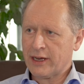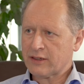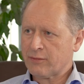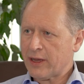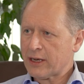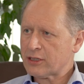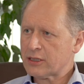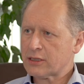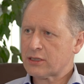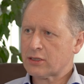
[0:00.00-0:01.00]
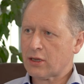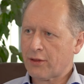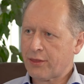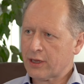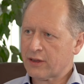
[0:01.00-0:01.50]
active managers, I
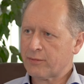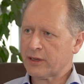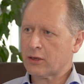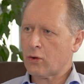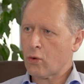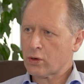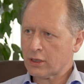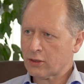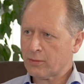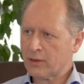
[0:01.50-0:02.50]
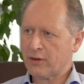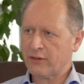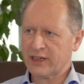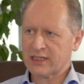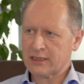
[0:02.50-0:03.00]
think, have been caught a little bit by
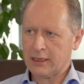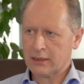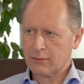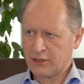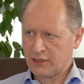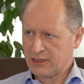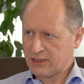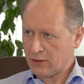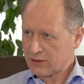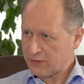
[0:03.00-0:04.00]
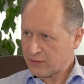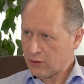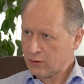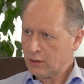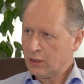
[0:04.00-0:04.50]
the extent to which these stocks have
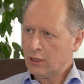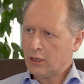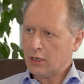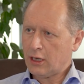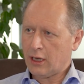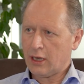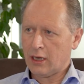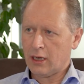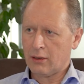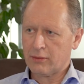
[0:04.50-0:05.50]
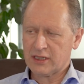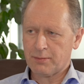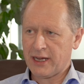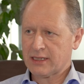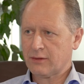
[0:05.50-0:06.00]
gone. Whereas
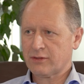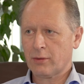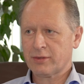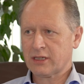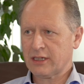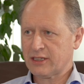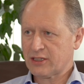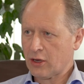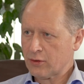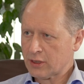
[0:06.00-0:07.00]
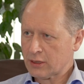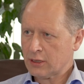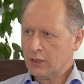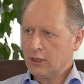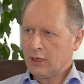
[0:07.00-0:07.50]
passive's obviously just owned
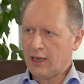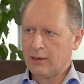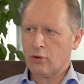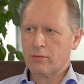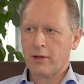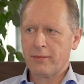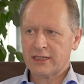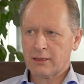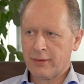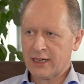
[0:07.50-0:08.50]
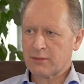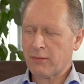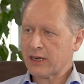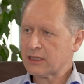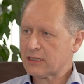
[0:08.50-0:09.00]
it, and more momentum-based
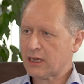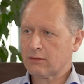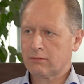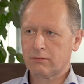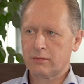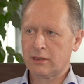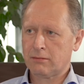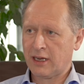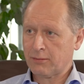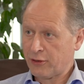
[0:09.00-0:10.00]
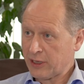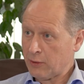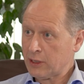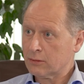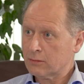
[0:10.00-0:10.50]
money's done pretty
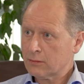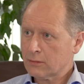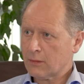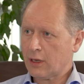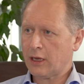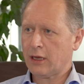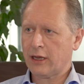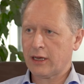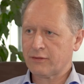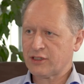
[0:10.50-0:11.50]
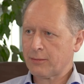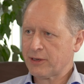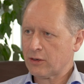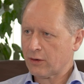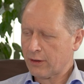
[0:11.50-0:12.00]
well out of
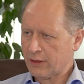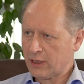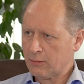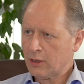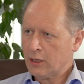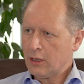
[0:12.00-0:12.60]
jumping on the theme.